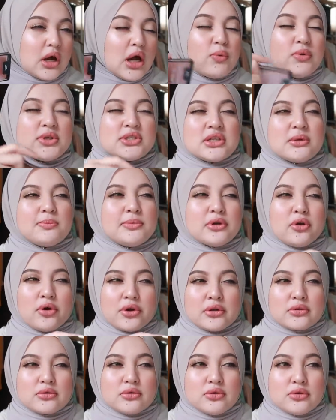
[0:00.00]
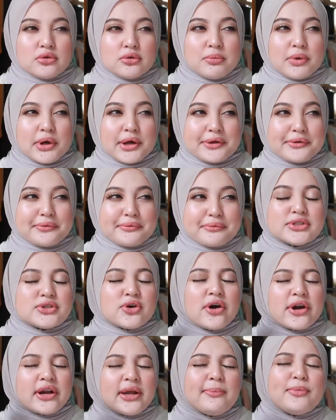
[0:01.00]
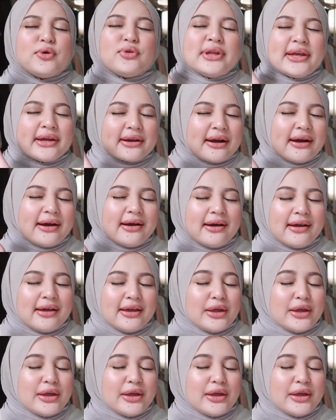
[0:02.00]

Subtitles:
I will still be loyal to you, but sorry, Beautyra,